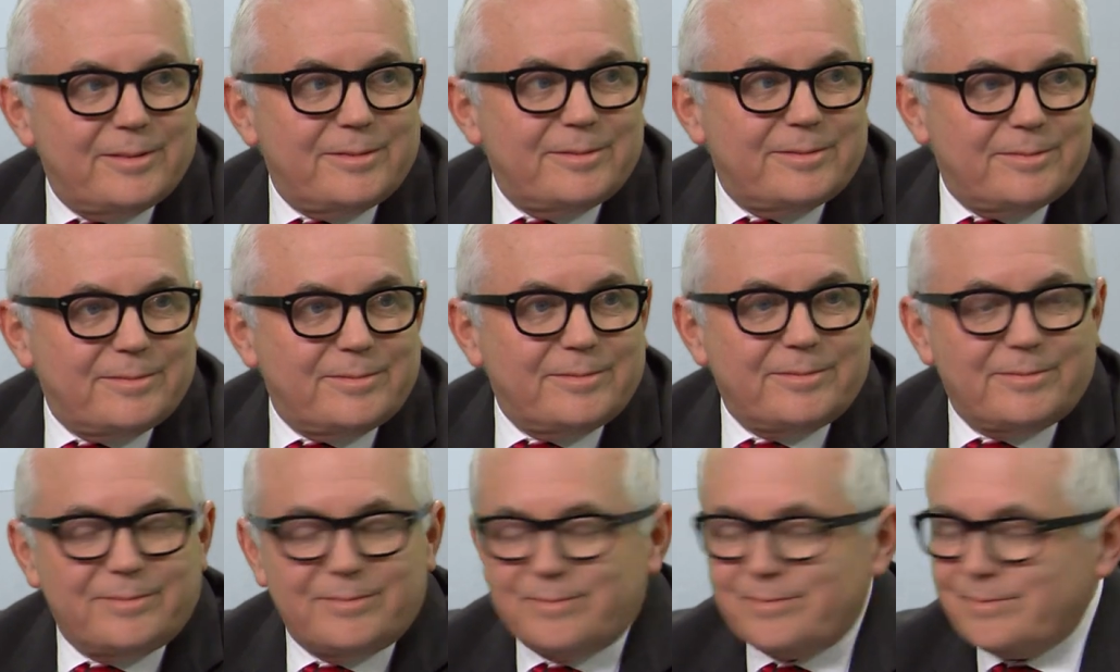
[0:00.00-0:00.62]

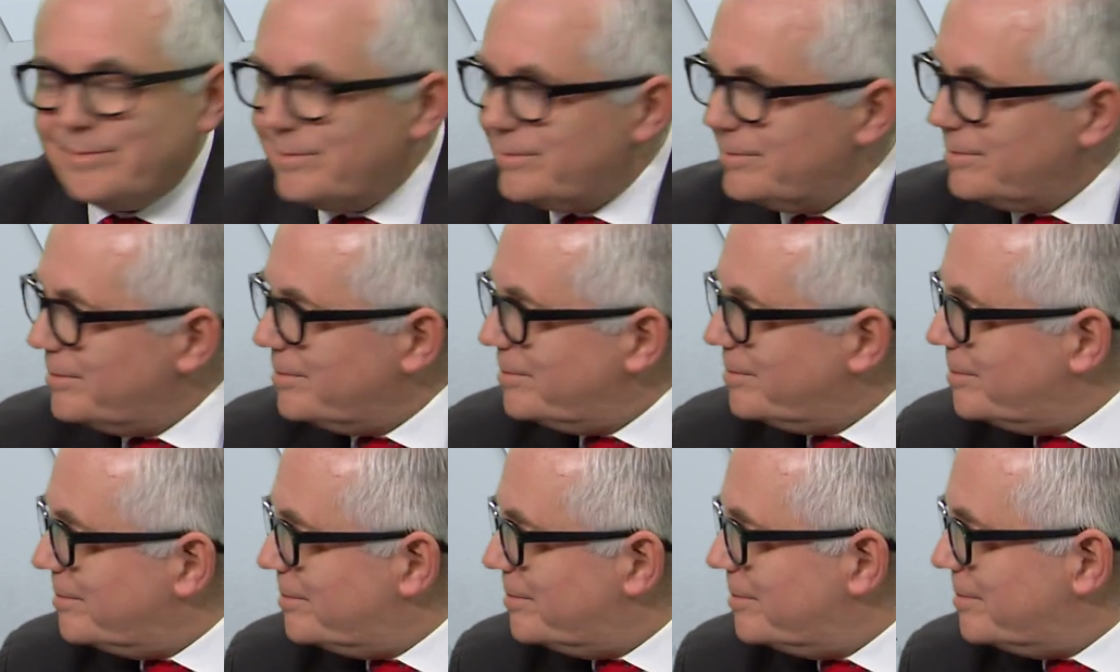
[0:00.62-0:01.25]

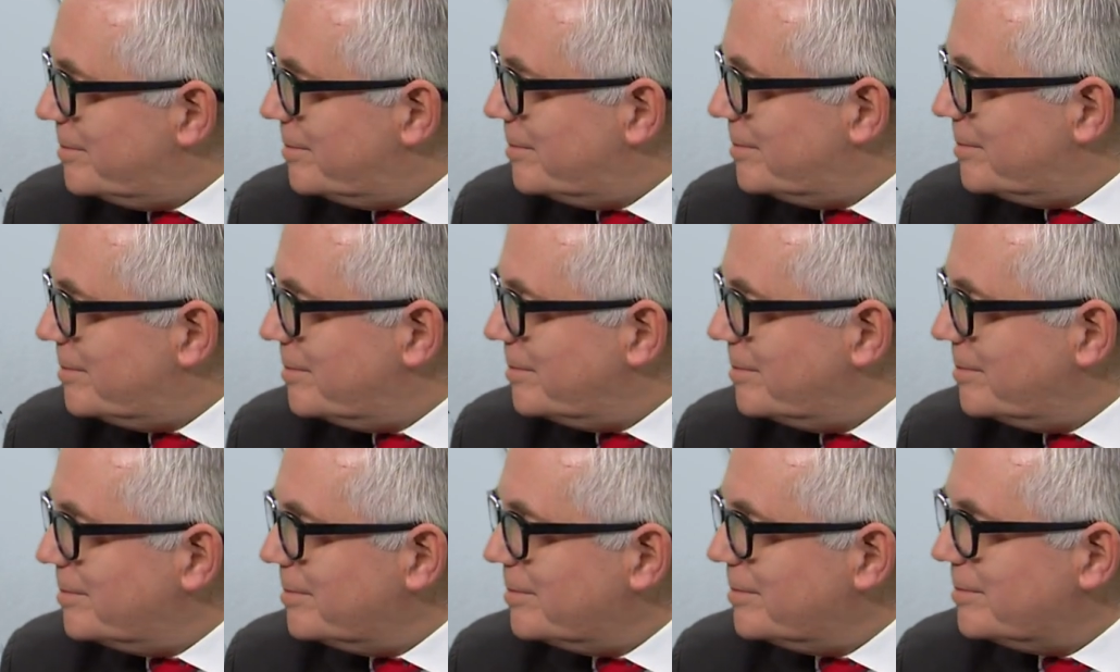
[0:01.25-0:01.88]

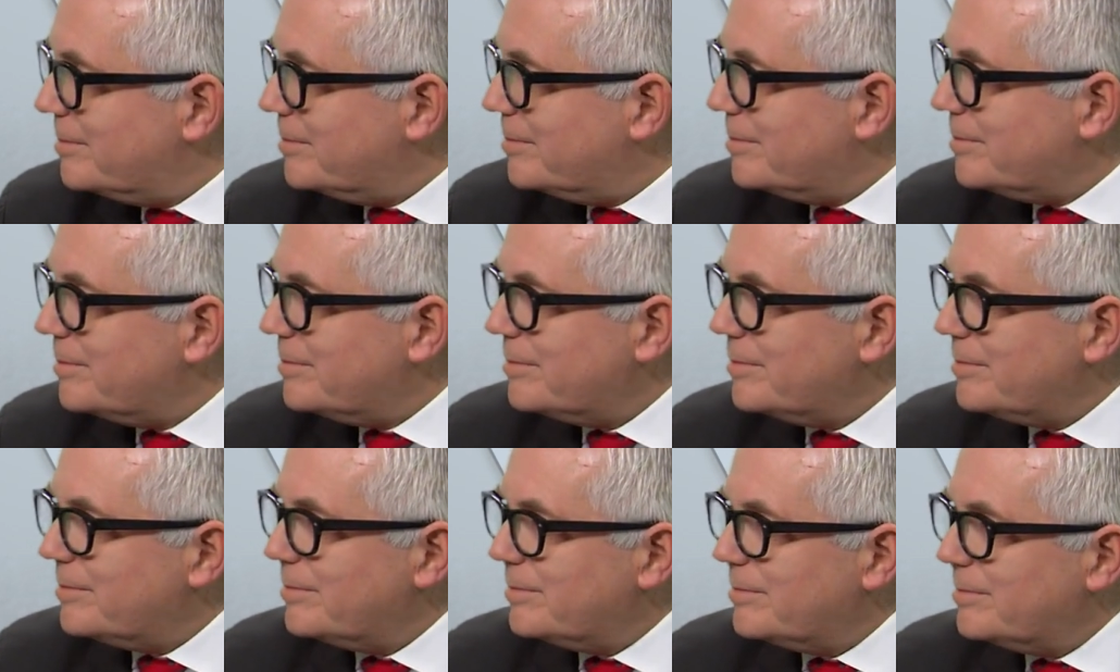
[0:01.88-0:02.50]

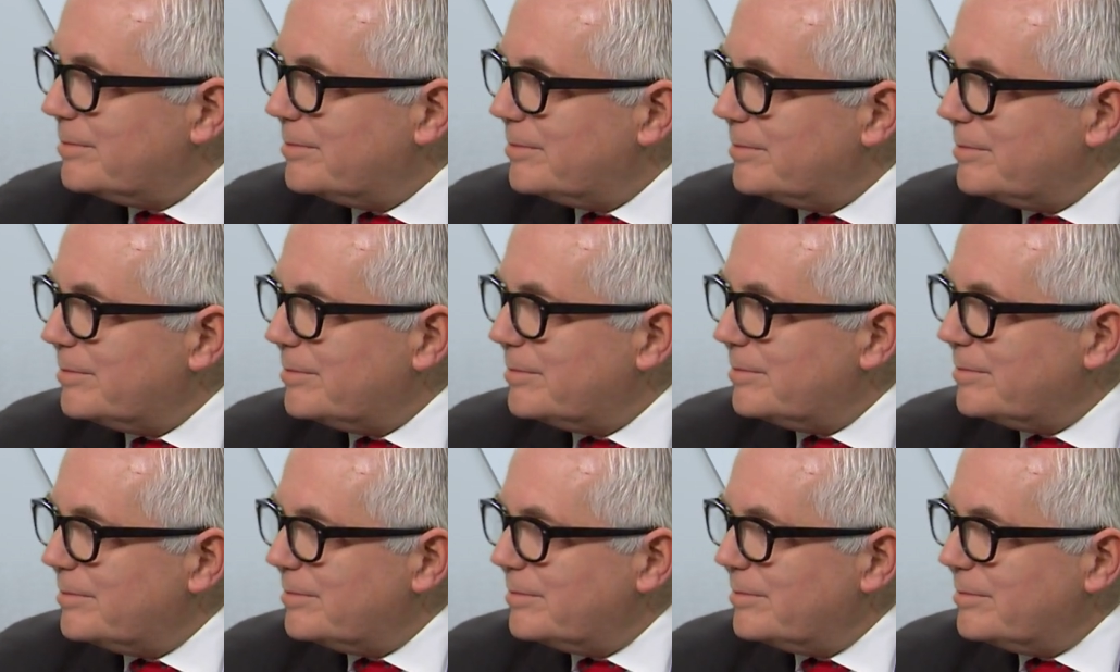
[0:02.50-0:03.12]

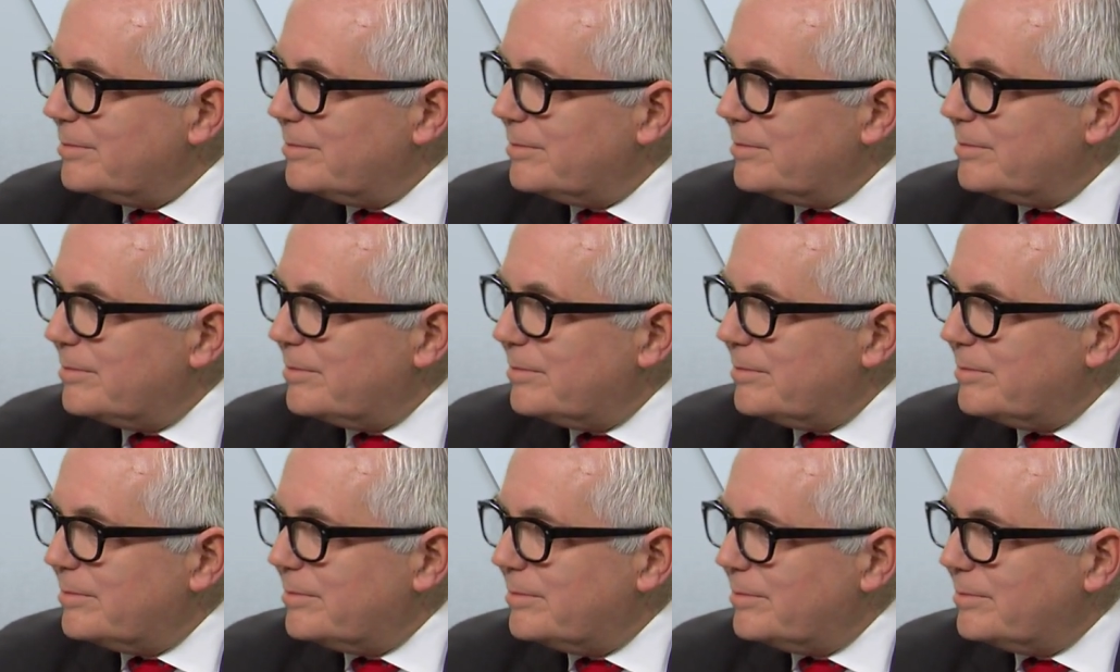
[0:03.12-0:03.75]

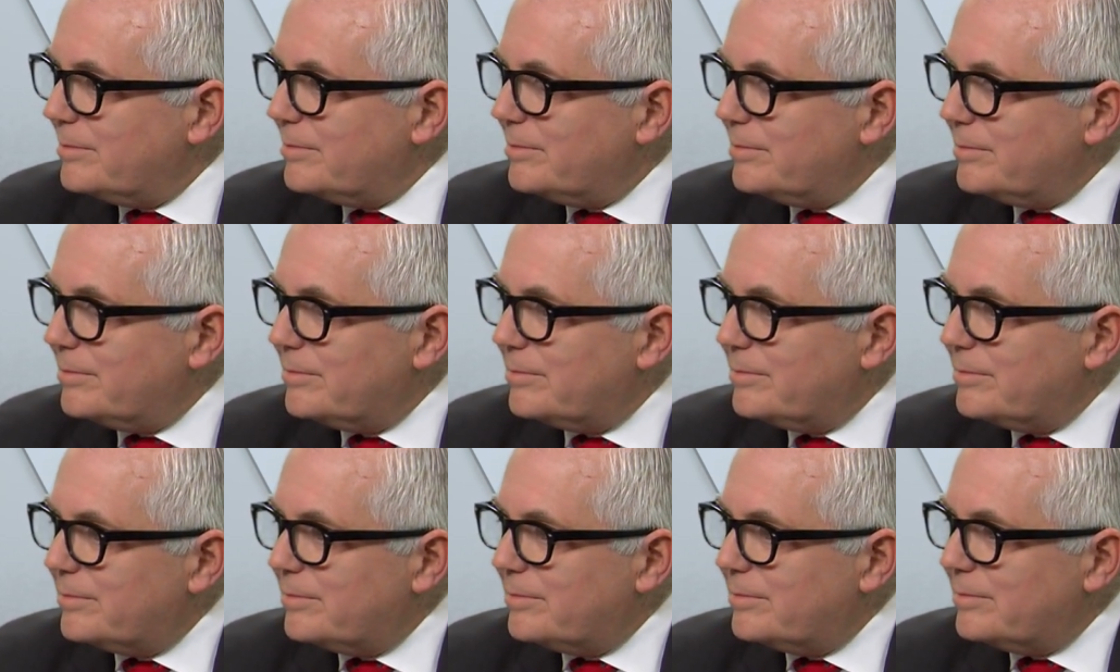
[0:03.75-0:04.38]

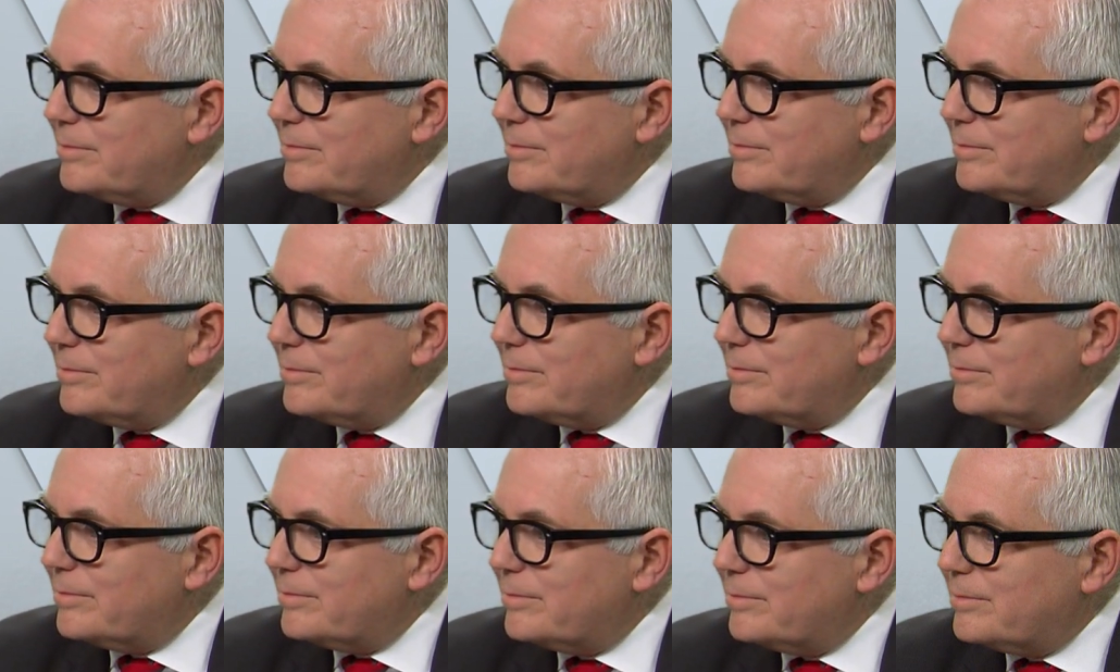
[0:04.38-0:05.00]

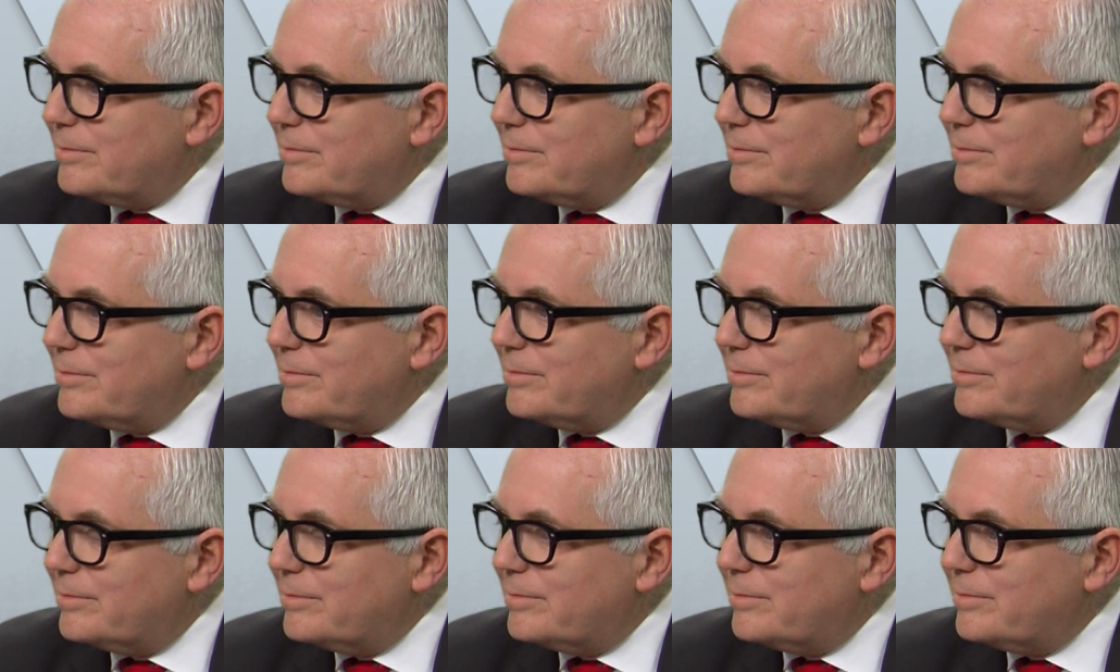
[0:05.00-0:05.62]

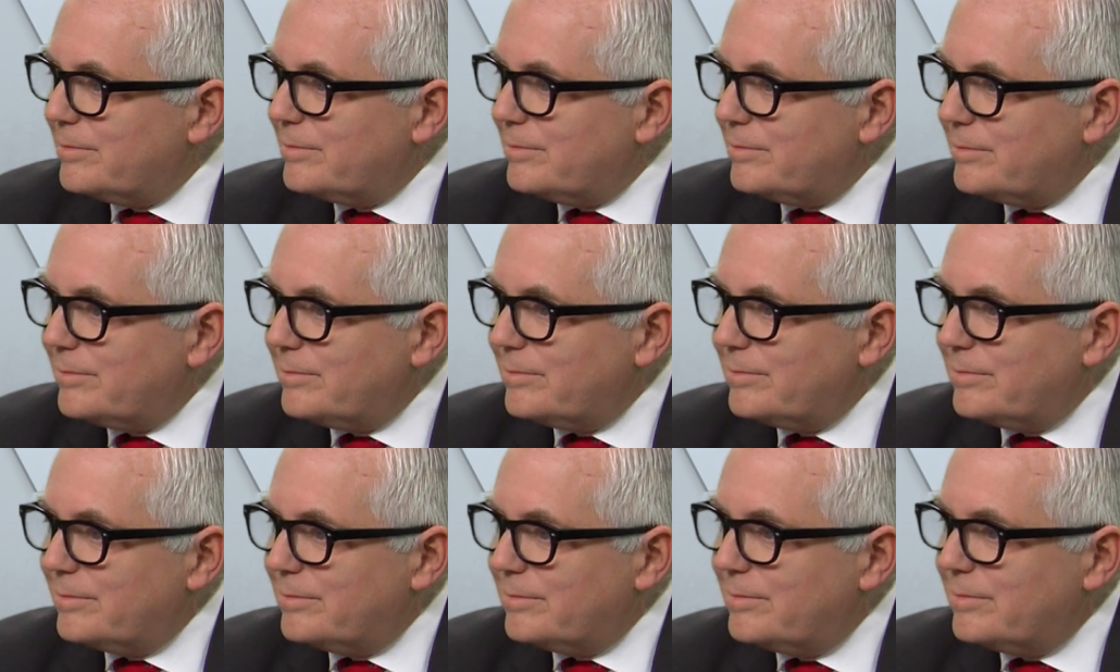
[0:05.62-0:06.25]

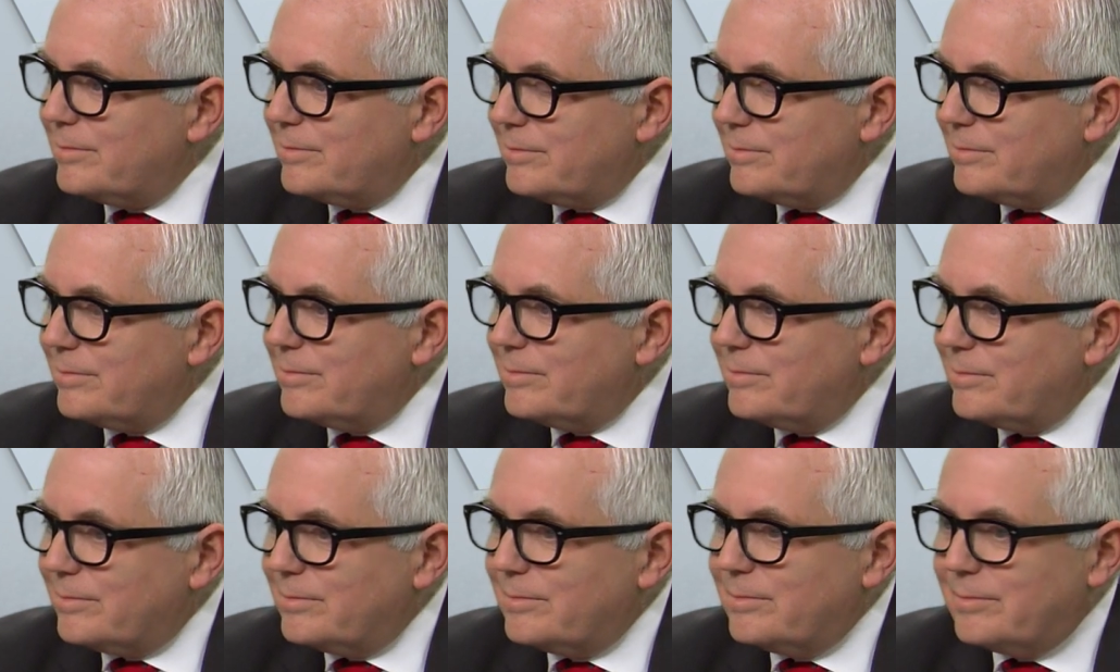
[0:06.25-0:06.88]

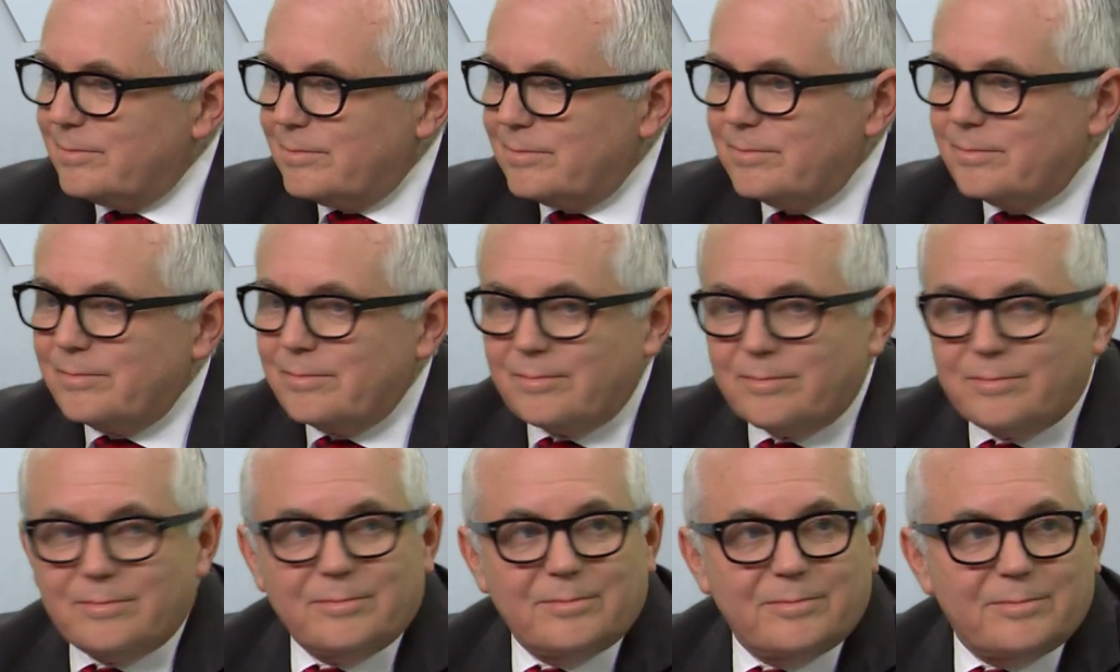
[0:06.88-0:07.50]

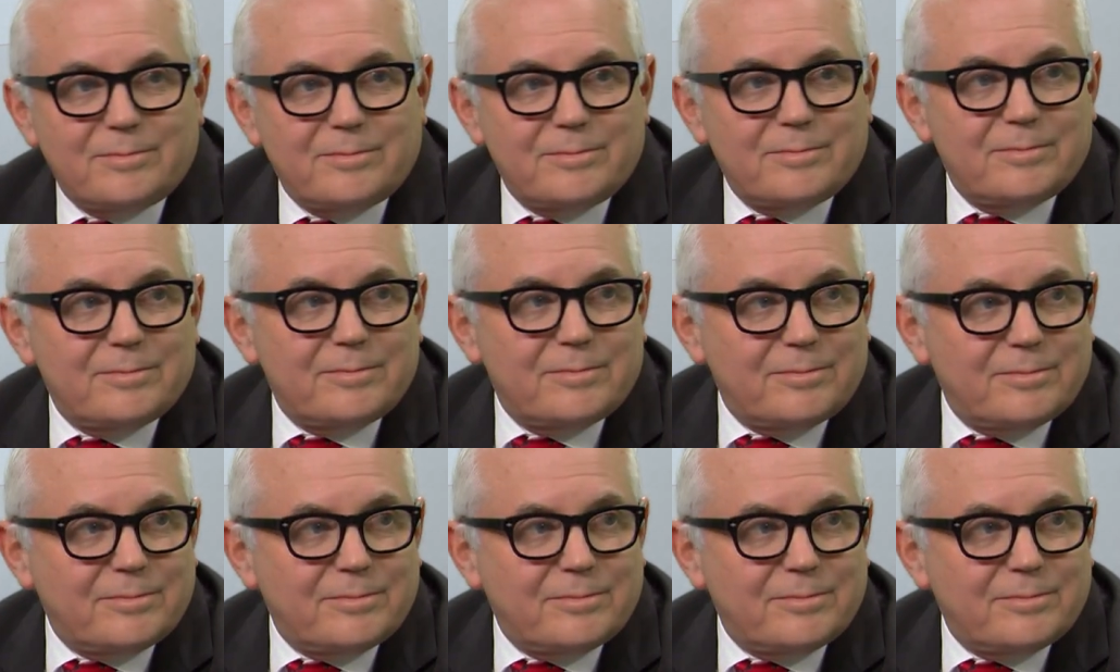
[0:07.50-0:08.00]
The person shown says nothing.